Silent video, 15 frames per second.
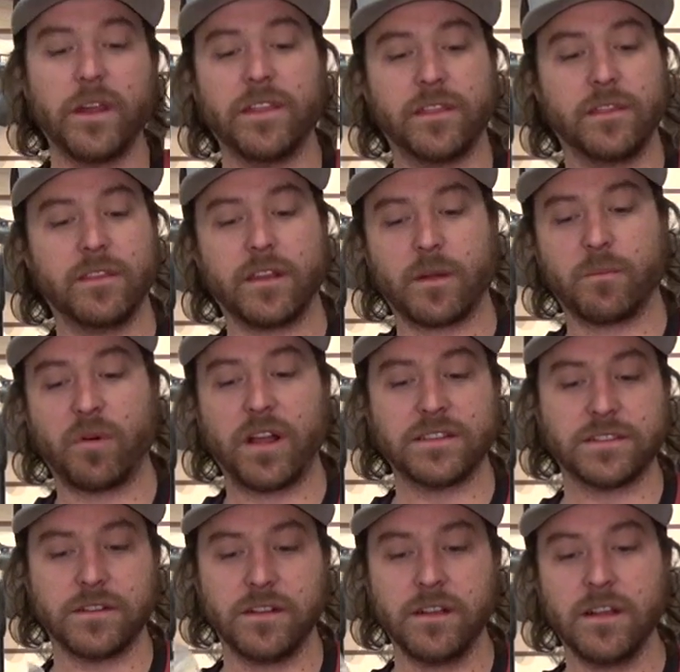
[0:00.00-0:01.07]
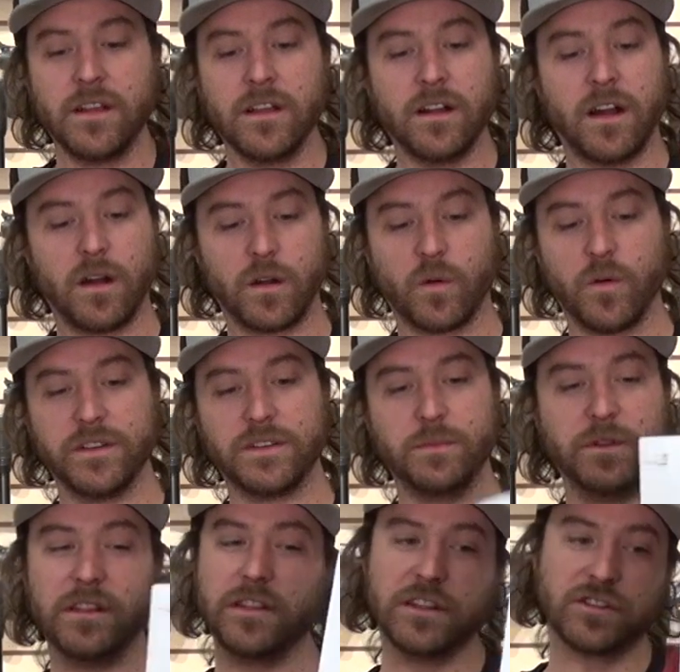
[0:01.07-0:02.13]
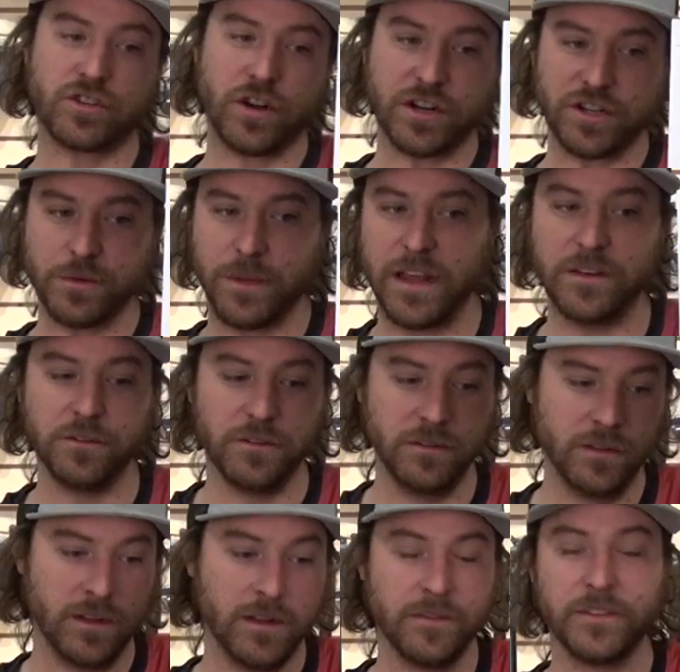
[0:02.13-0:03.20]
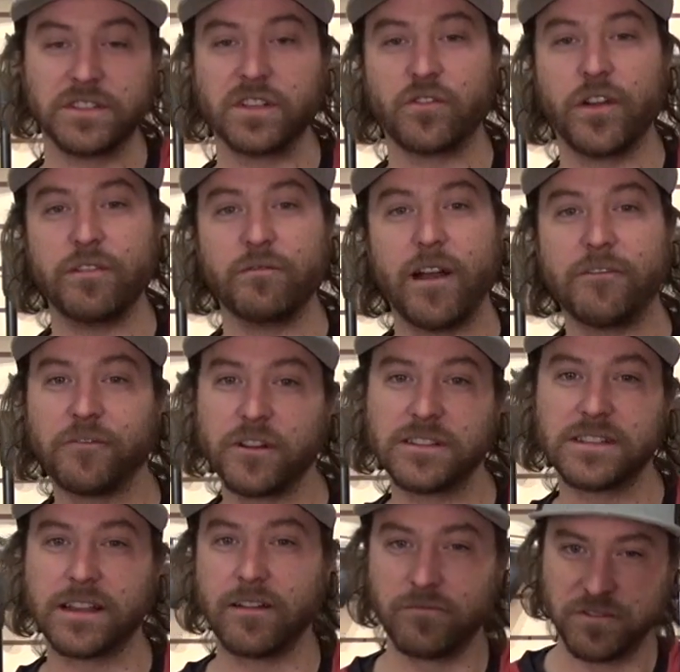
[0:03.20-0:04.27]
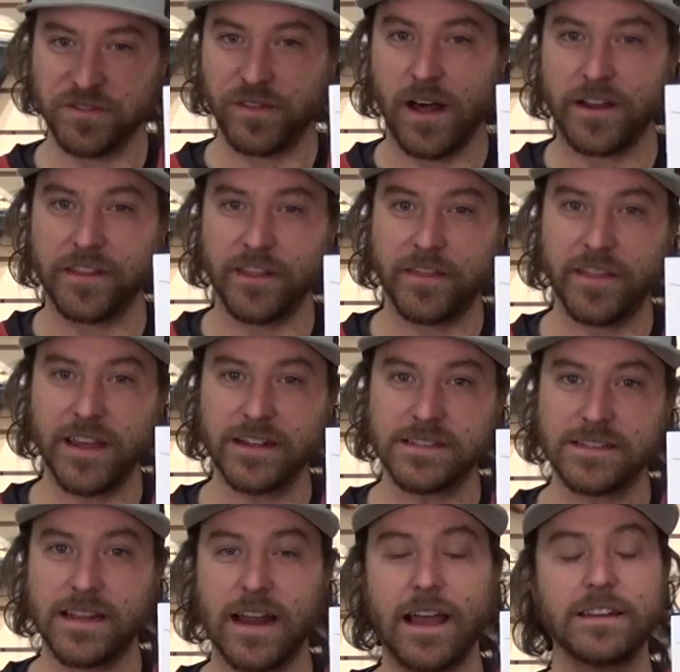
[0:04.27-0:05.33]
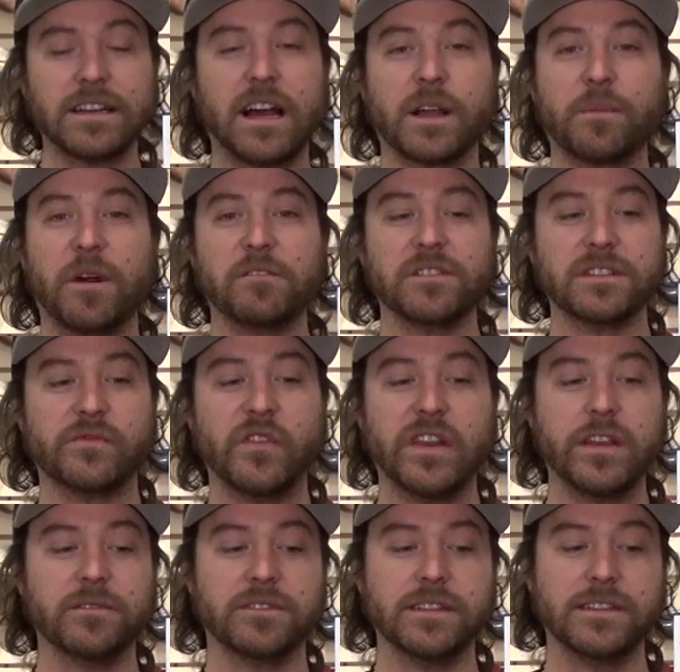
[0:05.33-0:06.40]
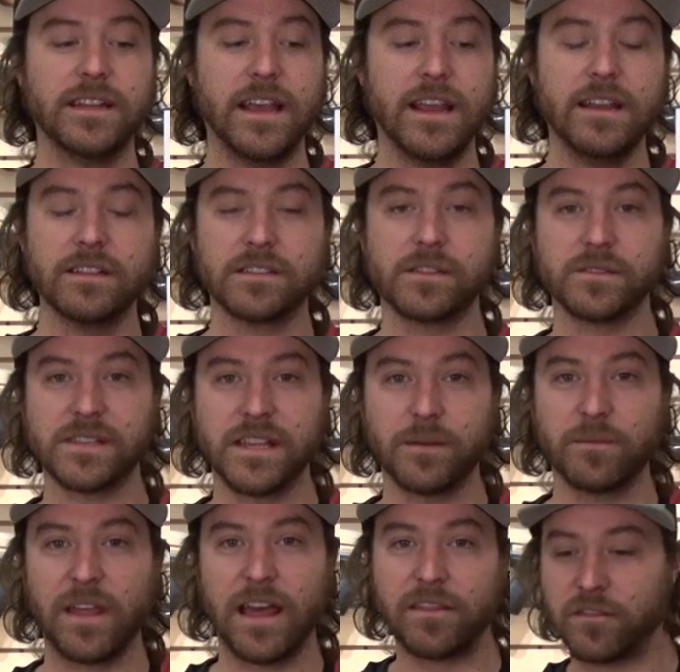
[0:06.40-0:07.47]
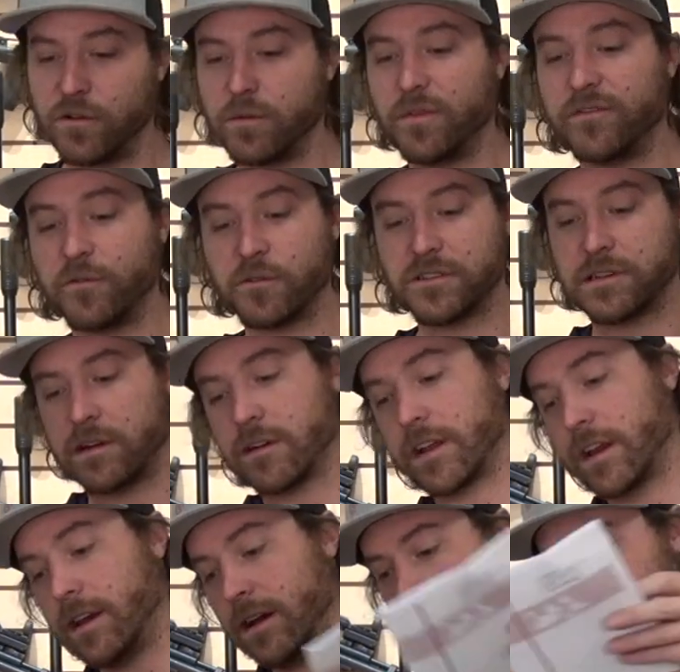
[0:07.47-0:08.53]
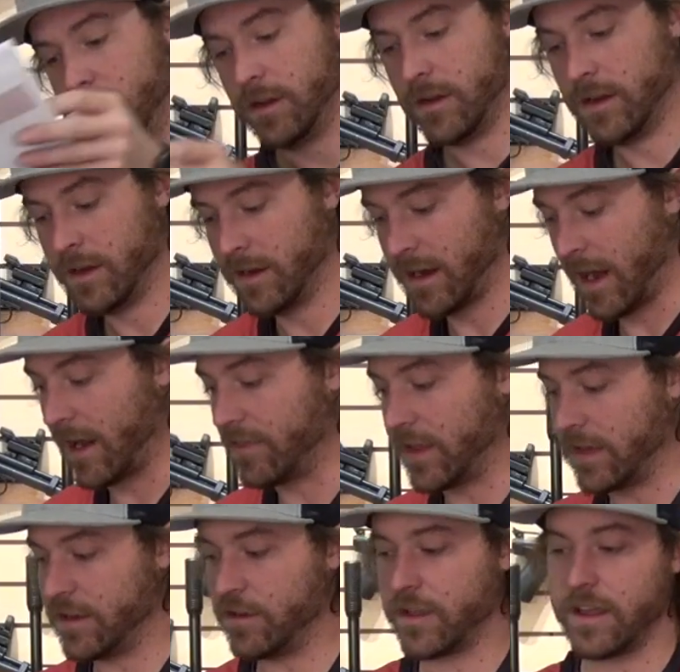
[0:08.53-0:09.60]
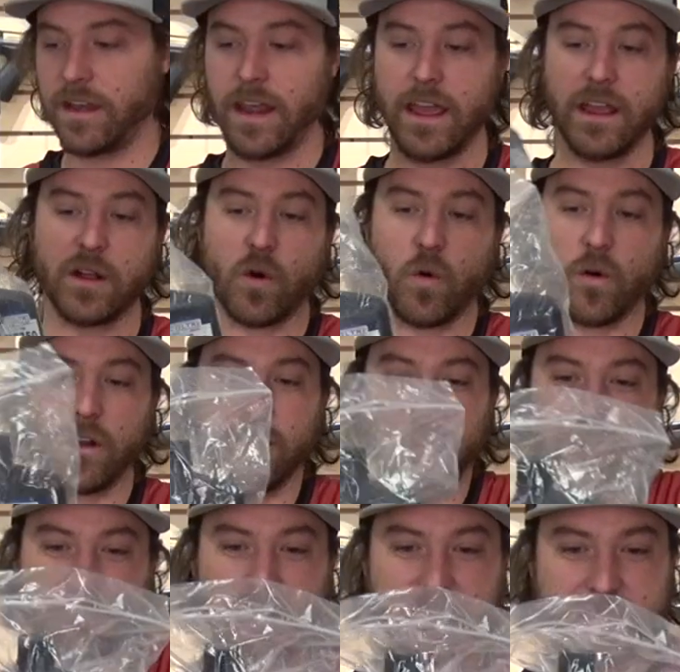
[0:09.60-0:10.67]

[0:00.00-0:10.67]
with the compressor are going to be the instruction manual. This is a great reference. It covers a lot of the things that I talk about in this video today. So skim that through before starting it up. And then you get a quart of the